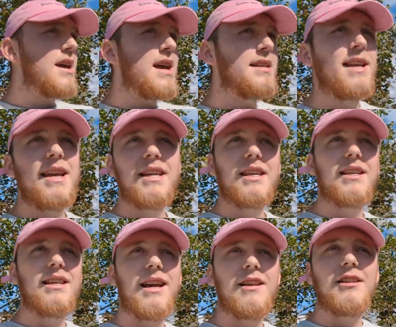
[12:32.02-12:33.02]
It's like,
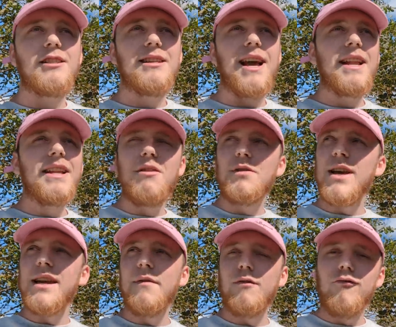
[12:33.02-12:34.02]
I don't know, it's
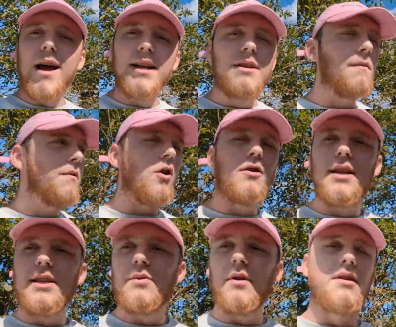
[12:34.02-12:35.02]
kind of a random vlog,
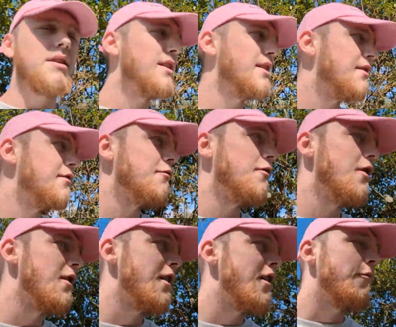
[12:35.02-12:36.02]
this one.
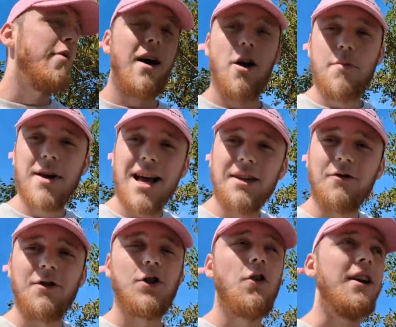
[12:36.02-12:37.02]
But I hope you guys are
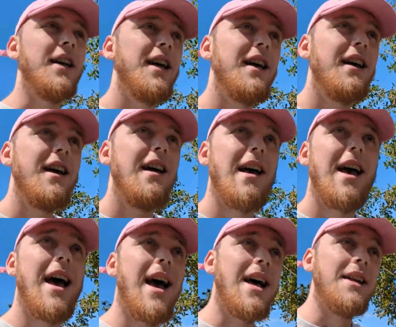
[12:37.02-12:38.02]
enjoying it.
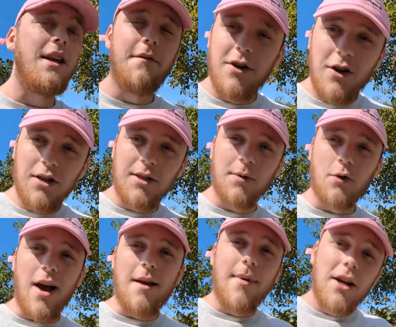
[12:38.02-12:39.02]
And if you're not
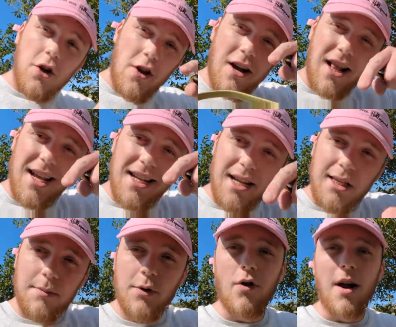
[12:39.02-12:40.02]
subscribed, make sure you're clicking that
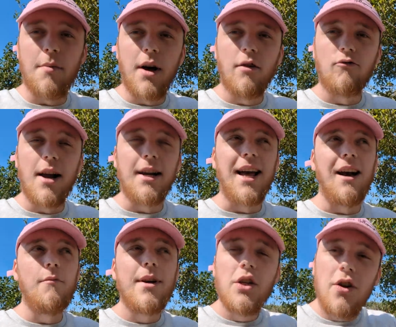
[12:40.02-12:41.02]
subscribe button right now.
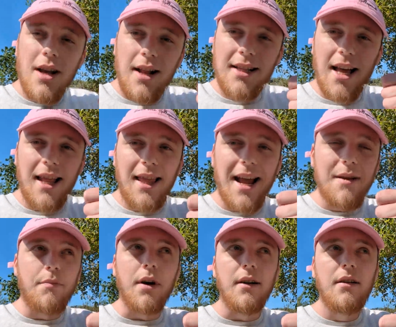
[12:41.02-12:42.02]
Make sure you click that like
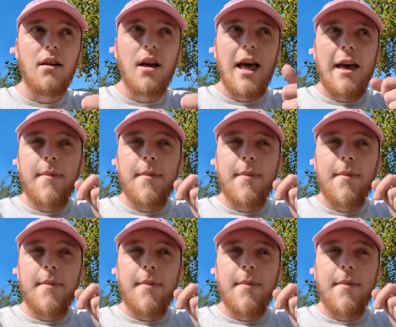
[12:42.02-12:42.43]
button.